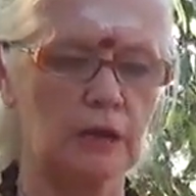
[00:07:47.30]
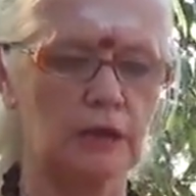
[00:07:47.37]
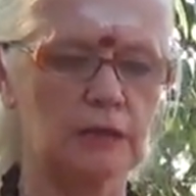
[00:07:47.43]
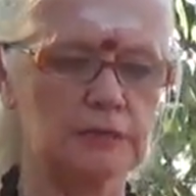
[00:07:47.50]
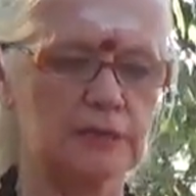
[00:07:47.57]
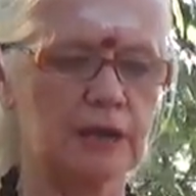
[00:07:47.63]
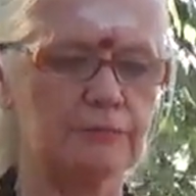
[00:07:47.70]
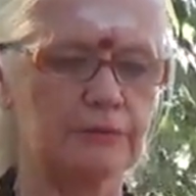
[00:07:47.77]

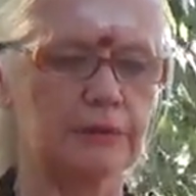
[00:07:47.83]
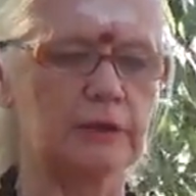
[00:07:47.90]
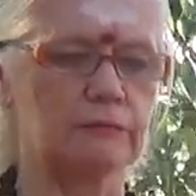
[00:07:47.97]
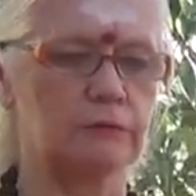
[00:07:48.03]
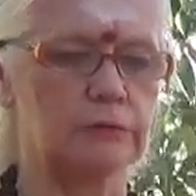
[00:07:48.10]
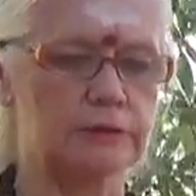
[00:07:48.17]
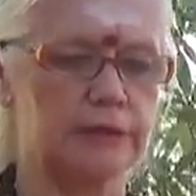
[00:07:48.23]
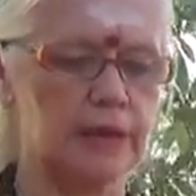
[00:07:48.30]
suffering
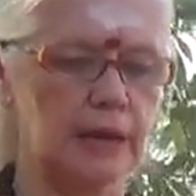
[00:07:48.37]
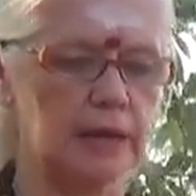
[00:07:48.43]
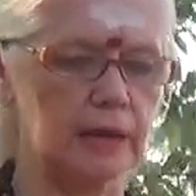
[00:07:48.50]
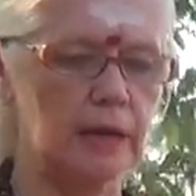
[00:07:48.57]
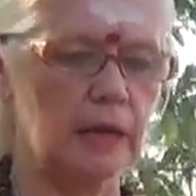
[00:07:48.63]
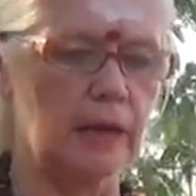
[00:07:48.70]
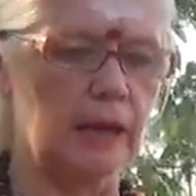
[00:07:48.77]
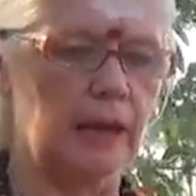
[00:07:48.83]
was there,
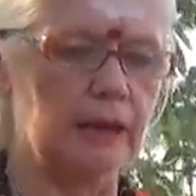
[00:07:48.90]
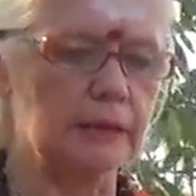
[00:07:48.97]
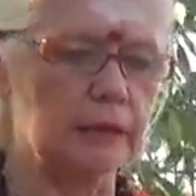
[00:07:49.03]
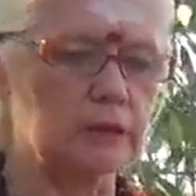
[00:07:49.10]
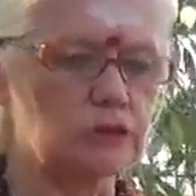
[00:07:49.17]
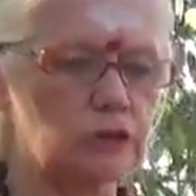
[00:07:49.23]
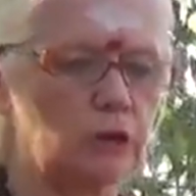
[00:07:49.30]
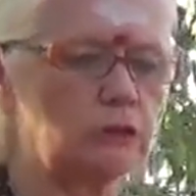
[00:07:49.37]
and
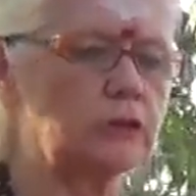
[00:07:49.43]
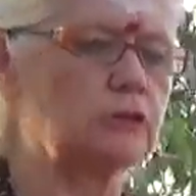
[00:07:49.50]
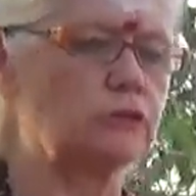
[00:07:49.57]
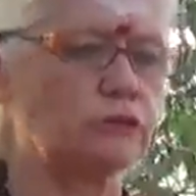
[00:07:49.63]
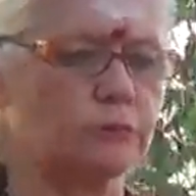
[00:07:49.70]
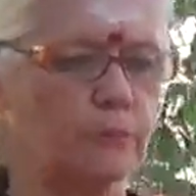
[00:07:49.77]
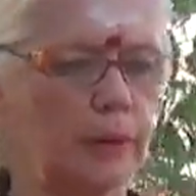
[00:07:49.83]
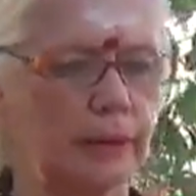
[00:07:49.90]
shortage
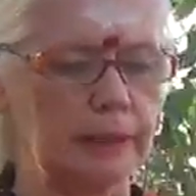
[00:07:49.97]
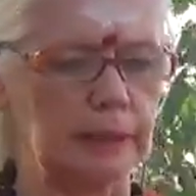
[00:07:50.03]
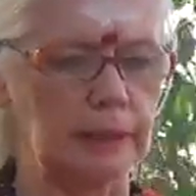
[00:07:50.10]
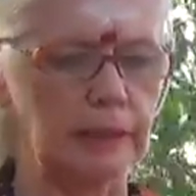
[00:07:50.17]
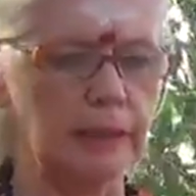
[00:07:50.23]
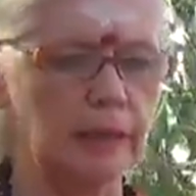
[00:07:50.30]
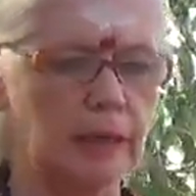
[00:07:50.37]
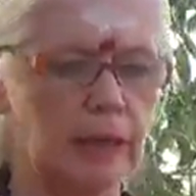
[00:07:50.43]
of
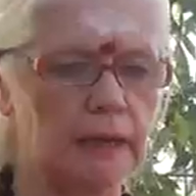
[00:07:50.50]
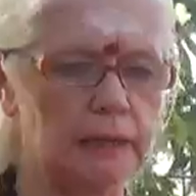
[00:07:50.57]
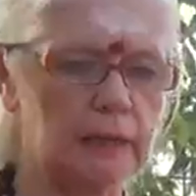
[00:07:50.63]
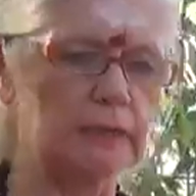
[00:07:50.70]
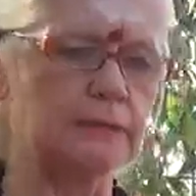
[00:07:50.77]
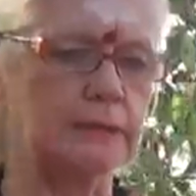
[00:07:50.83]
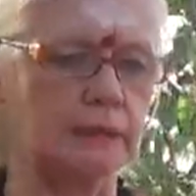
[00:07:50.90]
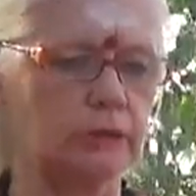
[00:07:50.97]
money and
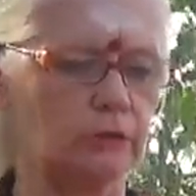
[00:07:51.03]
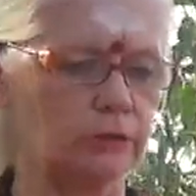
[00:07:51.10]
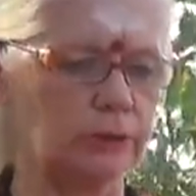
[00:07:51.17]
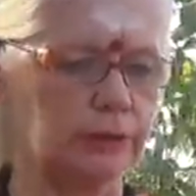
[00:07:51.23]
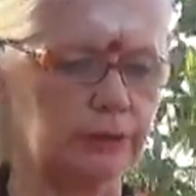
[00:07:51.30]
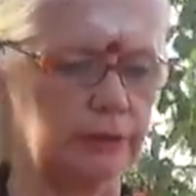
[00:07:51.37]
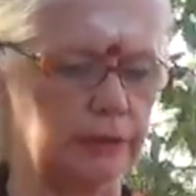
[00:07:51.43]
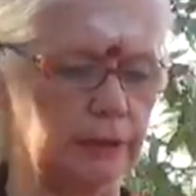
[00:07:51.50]

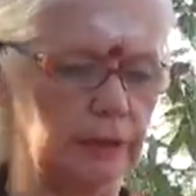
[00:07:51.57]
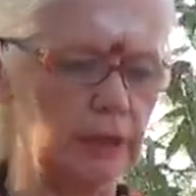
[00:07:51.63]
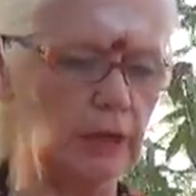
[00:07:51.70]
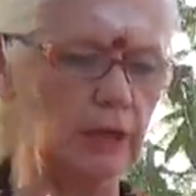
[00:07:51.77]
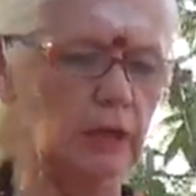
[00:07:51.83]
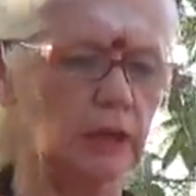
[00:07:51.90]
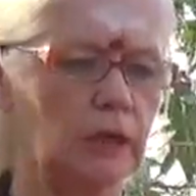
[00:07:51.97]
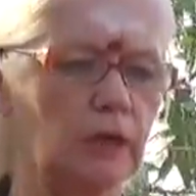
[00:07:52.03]
insecurity,
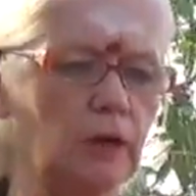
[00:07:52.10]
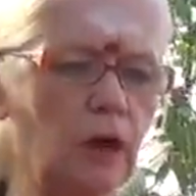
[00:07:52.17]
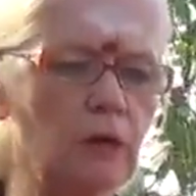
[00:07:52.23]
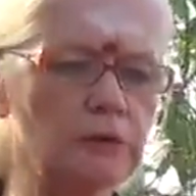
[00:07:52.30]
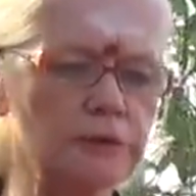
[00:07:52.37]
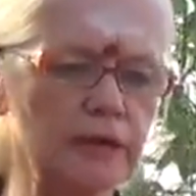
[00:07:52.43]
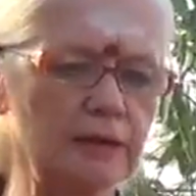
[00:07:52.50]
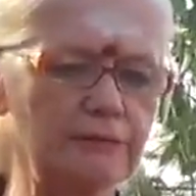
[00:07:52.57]
low
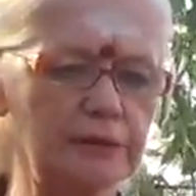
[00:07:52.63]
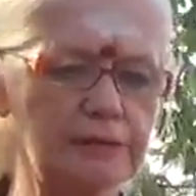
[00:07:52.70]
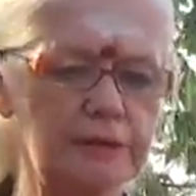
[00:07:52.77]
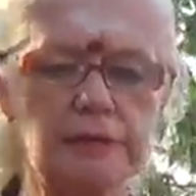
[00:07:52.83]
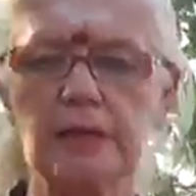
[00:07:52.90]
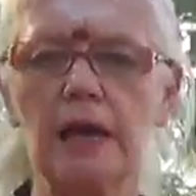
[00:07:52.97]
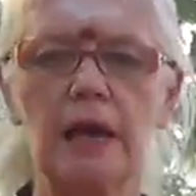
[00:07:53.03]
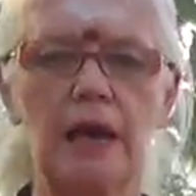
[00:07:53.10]

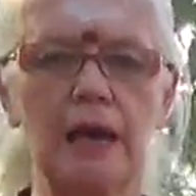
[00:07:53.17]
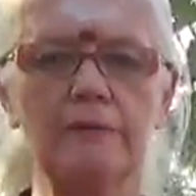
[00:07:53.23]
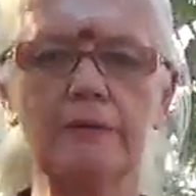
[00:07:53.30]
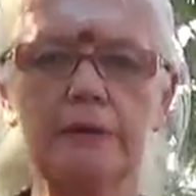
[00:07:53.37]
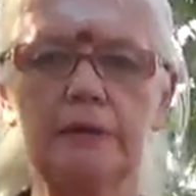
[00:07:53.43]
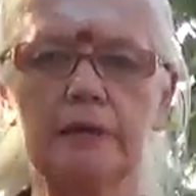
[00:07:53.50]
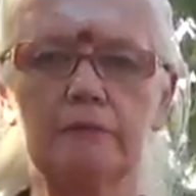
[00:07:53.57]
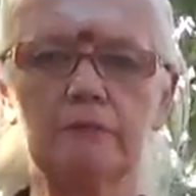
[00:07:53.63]
self-esteem,
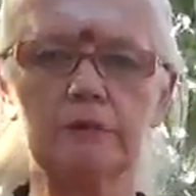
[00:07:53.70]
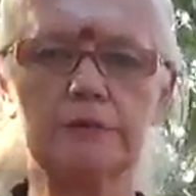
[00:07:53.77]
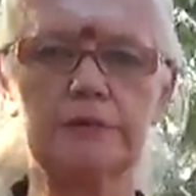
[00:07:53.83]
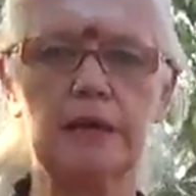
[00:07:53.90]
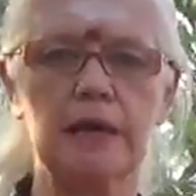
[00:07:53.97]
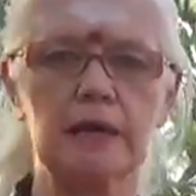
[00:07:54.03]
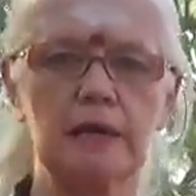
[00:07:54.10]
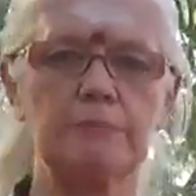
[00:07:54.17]
everything was
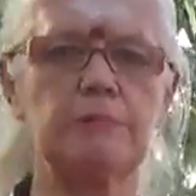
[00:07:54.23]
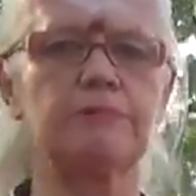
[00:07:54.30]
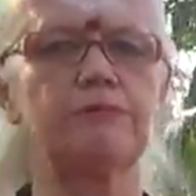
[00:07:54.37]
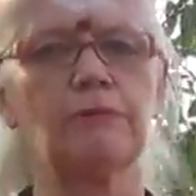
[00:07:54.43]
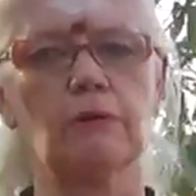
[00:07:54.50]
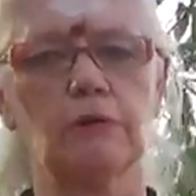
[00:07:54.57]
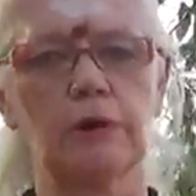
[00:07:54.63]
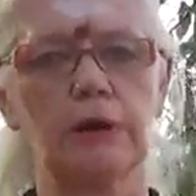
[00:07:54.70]
there
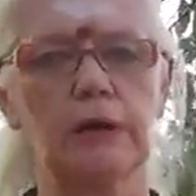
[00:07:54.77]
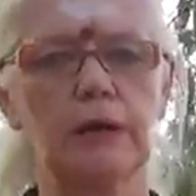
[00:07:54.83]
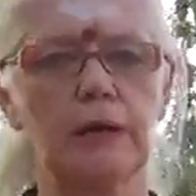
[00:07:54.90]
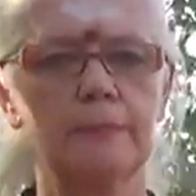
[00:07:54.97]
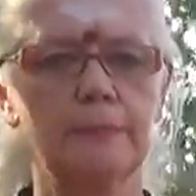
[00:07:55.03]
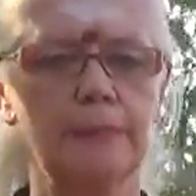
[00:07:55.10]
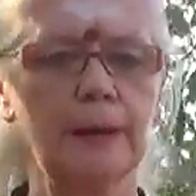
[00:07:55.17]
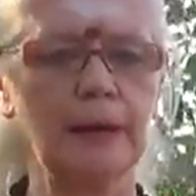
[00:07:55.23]
before.
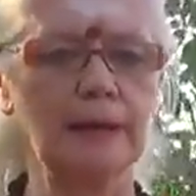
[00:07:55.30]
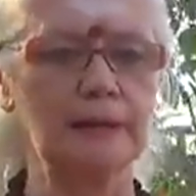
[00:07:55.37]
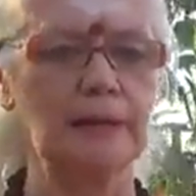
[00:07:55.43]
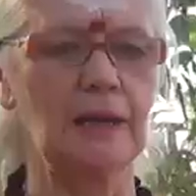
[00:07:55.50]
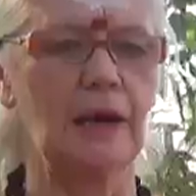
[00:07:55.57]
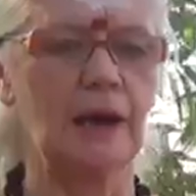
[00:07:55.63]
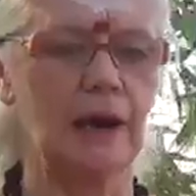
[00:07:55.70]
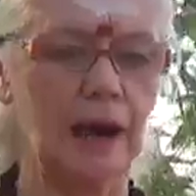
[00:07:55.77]
But
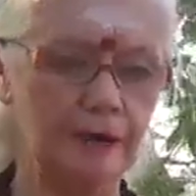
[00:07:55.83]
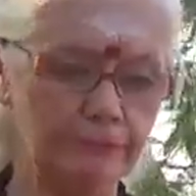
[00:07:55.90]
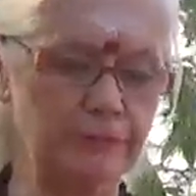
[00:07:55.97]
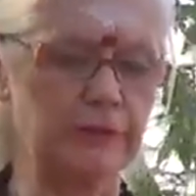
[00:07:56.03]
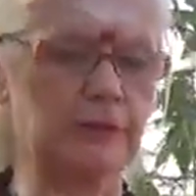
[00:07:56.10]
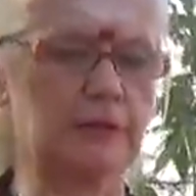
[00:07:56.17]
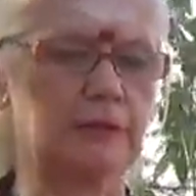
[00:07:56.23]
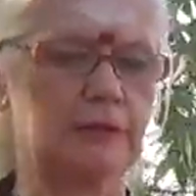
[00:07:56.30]

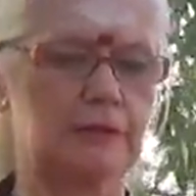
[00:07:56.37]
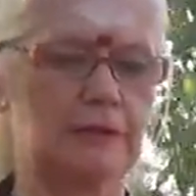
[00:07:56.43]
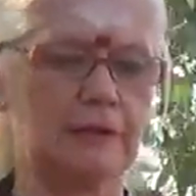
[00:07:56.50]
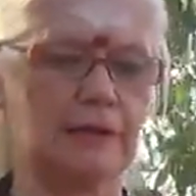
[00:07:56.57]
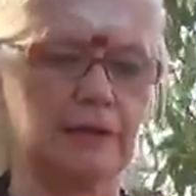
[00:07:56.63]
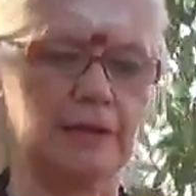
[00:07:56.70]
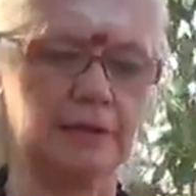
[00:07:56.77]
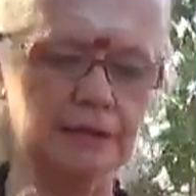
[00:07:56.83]
after
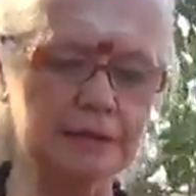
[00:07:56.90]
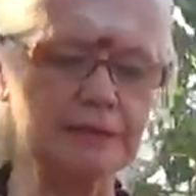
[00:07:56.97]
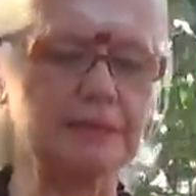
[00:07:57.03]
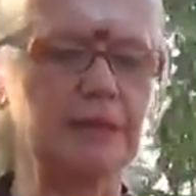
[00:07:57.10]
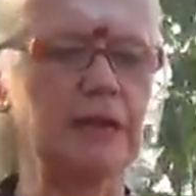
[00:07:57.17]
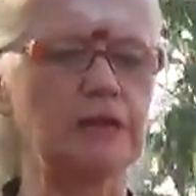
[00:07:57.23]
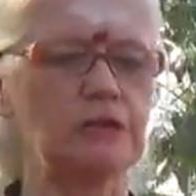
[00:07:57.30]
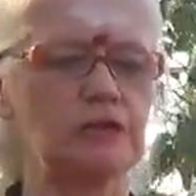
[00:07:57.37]

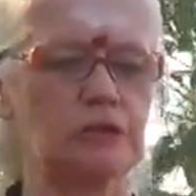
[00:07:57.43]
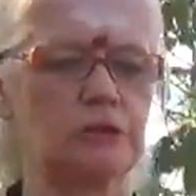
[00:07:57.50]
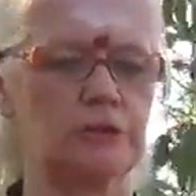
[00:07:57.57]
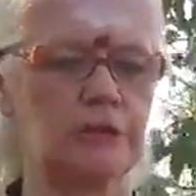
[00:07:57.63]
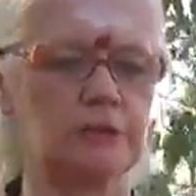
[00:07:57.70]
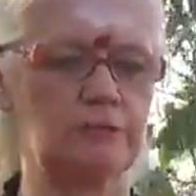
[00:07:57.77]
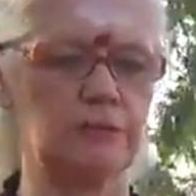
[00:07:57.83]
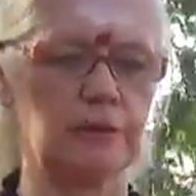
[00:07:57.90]
initiation
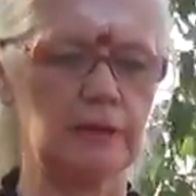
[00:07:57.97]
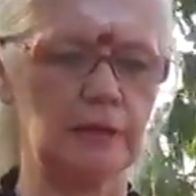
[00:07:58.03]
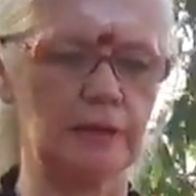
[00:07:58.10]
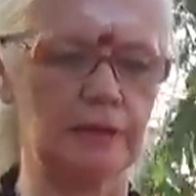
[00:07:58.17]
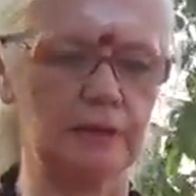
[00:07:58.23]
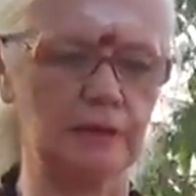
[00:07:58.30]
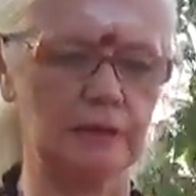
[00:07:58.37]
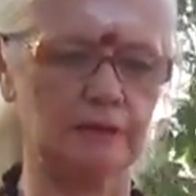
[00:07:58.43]
that
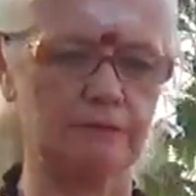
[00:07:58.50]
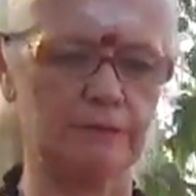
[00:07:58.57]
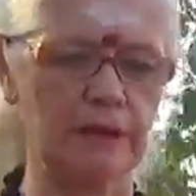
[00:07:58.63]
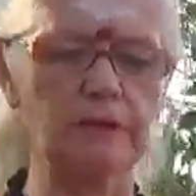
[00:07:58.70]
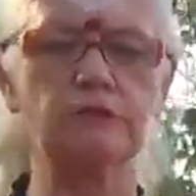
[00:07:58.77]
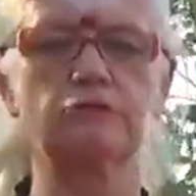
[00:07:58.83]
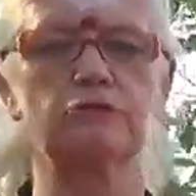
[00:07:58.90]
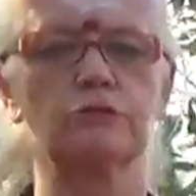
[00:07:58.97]
we
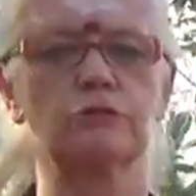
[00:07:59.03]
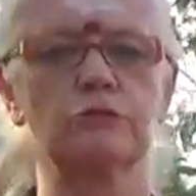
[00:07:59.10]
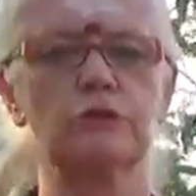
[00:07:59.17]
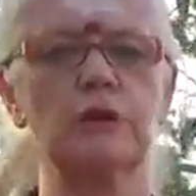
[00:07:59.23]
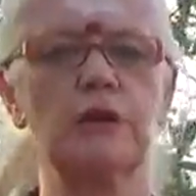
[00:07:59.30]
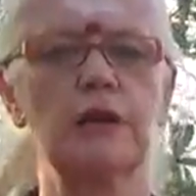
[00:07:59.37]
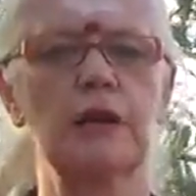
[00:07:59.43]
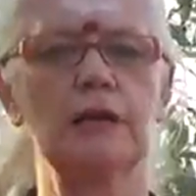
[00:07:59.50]
went through
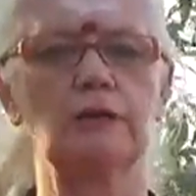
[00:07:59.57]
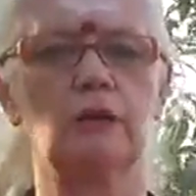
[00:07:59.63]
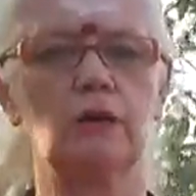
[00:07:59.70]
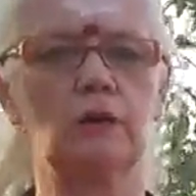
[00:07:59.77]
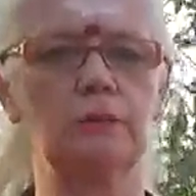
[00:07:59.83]
and all